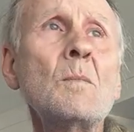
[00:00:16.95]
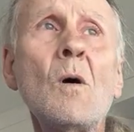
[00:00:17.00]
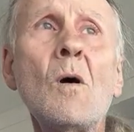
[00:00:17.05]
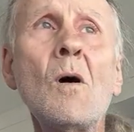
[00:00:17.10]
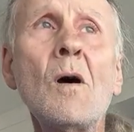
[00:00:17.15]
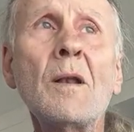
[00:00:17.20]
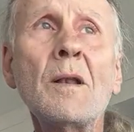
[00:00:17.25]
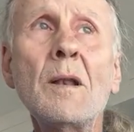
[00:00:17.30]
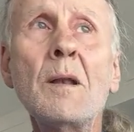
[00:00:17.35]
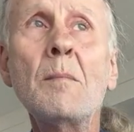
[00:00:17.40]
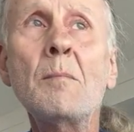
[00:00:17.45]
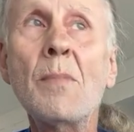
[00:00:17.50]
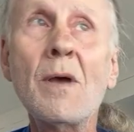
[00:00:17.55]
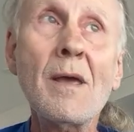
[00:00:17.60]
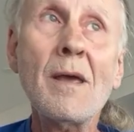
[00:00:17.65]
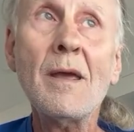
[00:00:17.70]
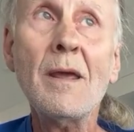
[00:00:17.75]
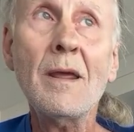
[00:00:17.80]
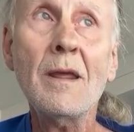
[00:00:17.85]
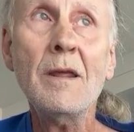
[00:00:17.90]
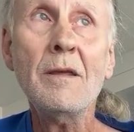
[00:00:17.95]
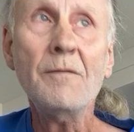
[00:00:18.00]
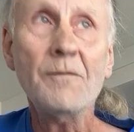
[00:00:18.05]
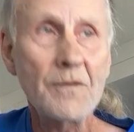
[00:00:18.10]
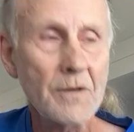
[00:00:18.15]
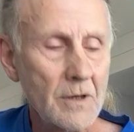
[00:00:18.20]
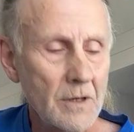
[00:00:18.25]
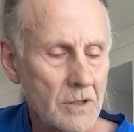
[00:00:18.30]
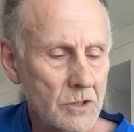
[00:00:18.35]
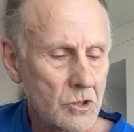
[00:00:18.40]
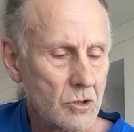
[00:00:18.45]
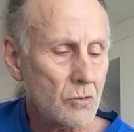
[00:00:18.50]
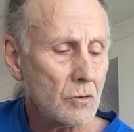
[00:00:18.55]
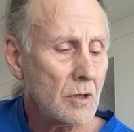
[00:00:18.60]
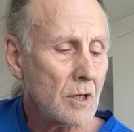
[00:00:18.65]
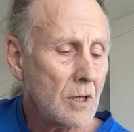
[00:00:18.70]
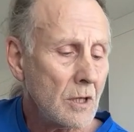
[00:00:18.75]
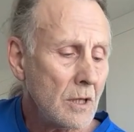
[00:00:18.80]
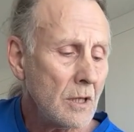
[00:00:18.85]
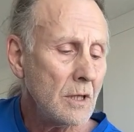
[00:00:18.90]
Moreton Bay fig
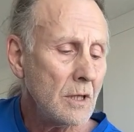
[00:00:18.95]
tree.